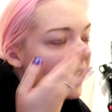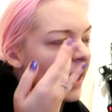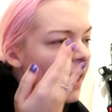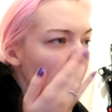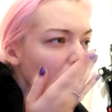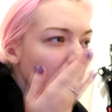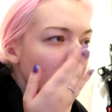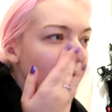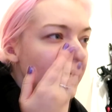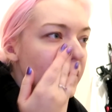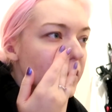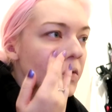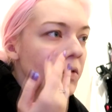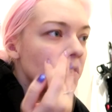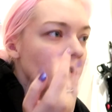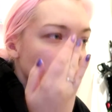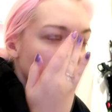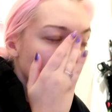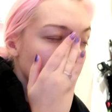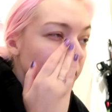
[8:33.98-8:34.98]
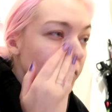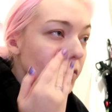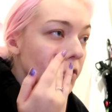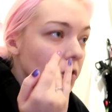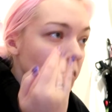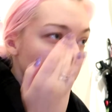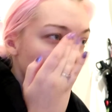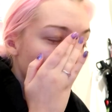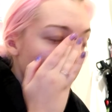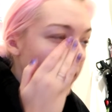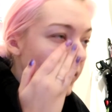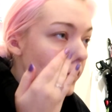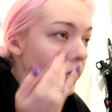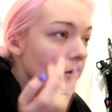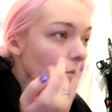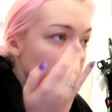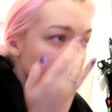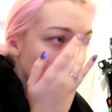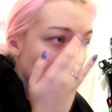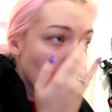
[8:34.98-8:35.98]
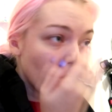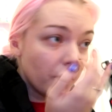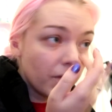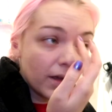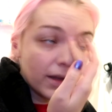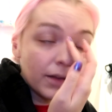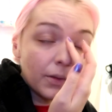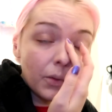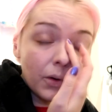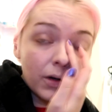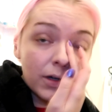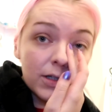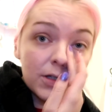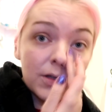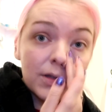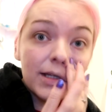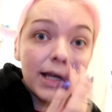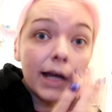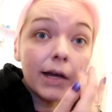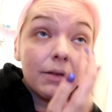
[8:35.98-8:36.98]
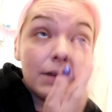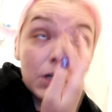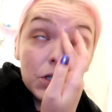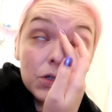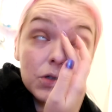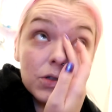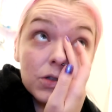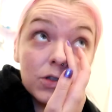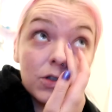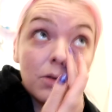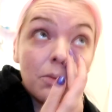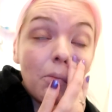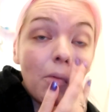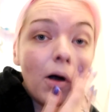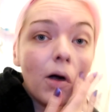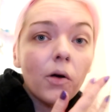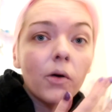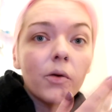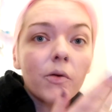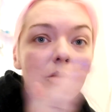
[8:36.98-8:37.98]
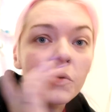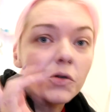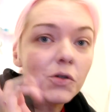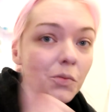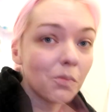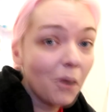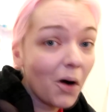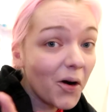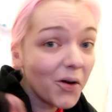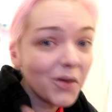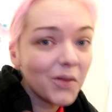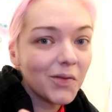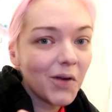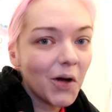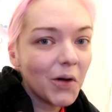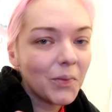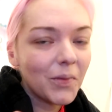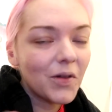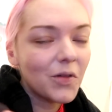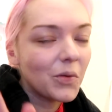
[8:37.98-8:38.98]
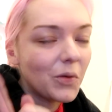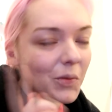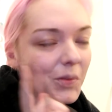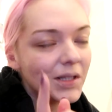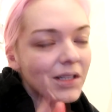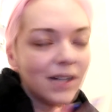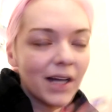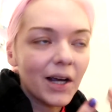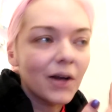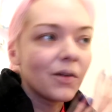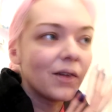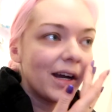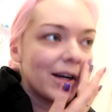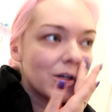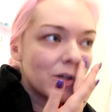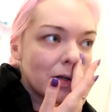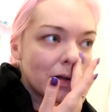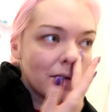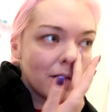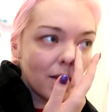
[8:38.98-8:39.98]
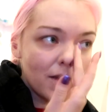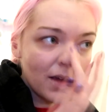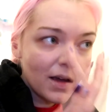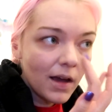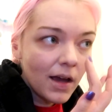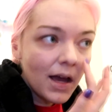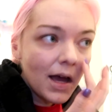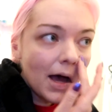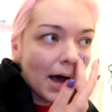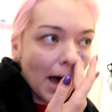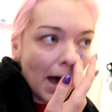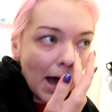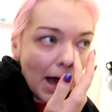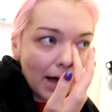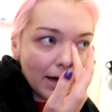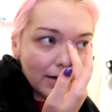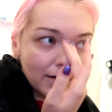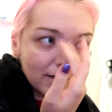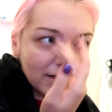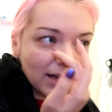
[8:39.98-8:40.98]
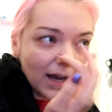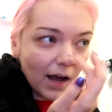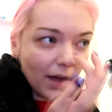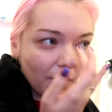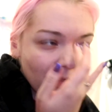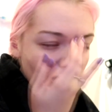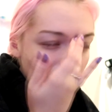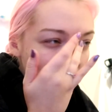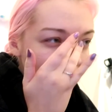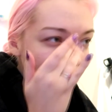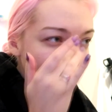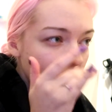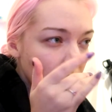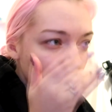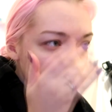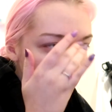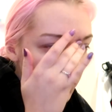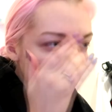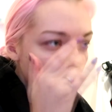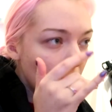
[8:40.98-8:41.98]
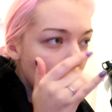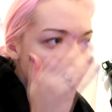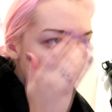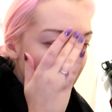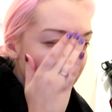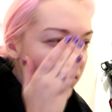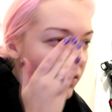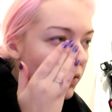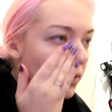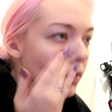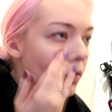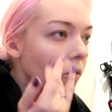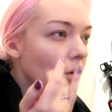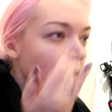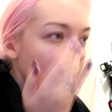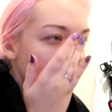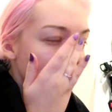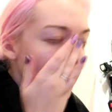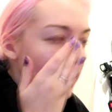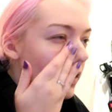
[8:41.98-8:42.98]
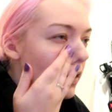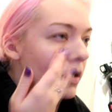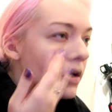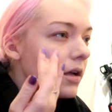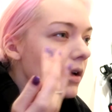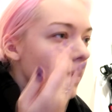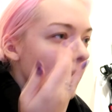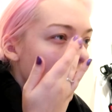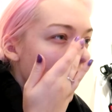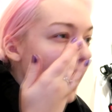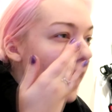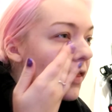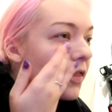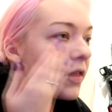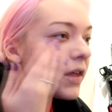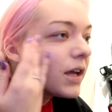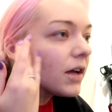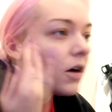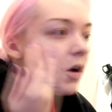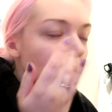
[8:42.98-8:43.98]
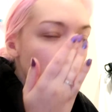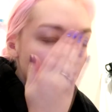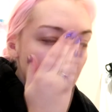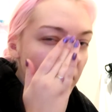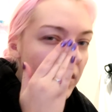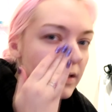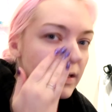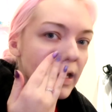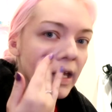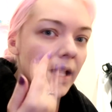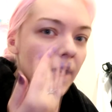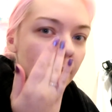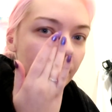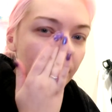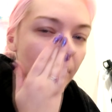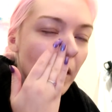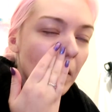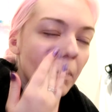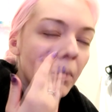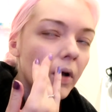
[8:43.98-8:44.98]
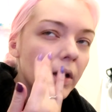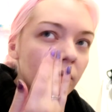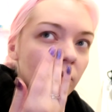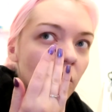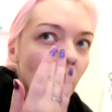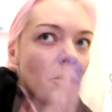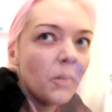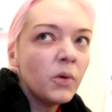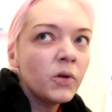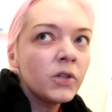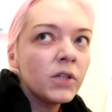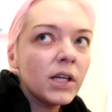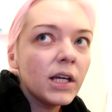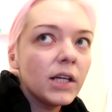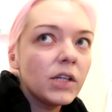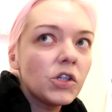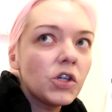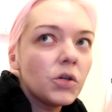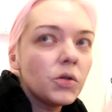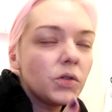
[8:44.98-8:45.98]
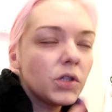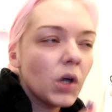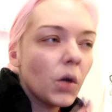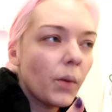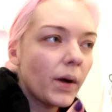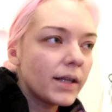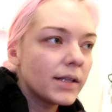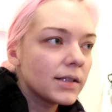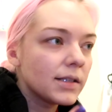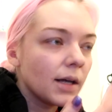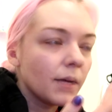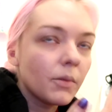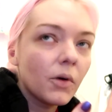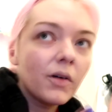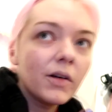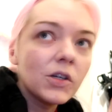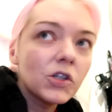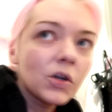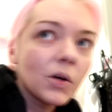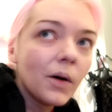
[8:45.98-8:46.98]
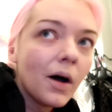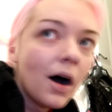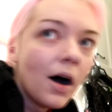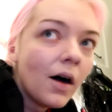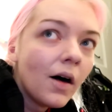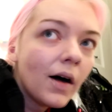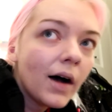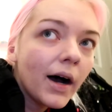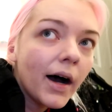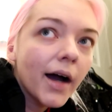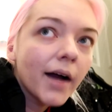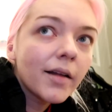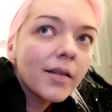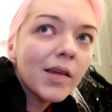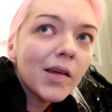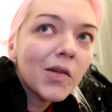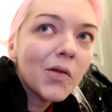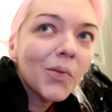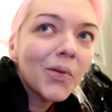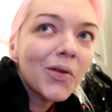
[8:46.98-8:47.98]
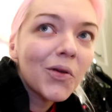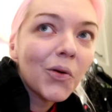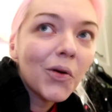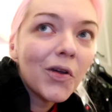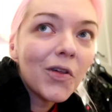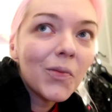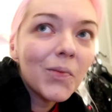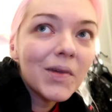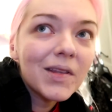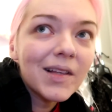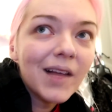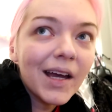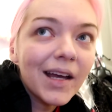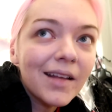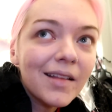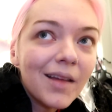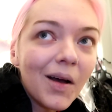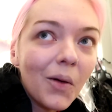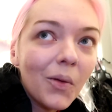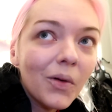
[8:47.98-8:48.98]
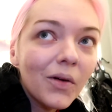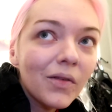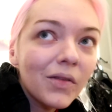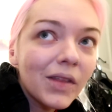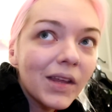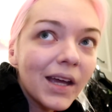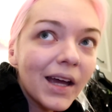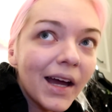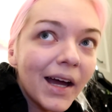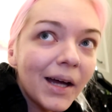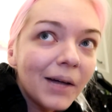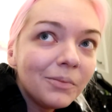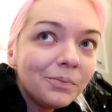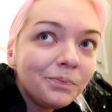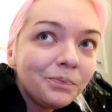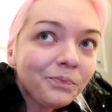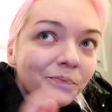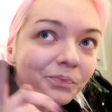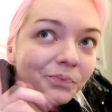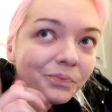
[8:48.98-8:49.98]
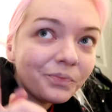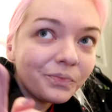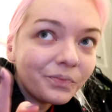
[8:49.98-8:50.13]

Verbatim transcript: Yeah, we're not really doing too much. We're just going to go out to some shops, and then we're going to do the decorations tomorrow. So tomorrow's Vlogmas will be the decorations, and I think I'm going to go to Metro, I think on Monday, but if not Monday, Tuesday or Wednesday, I'm not really sure. Oh, I can see someone's Christmas lights out of the window.